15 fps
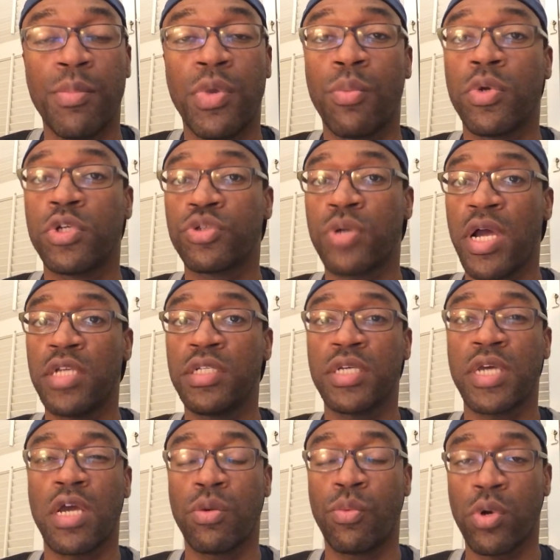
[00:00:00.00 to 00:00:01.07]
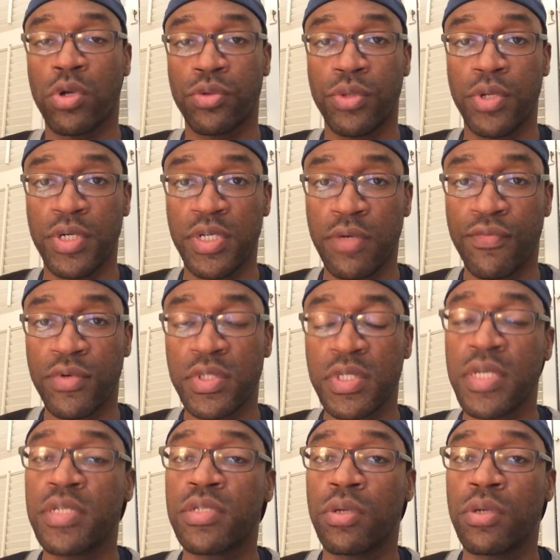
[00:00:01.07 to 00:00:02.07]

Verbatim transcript: but were trying to kind of work through their differences.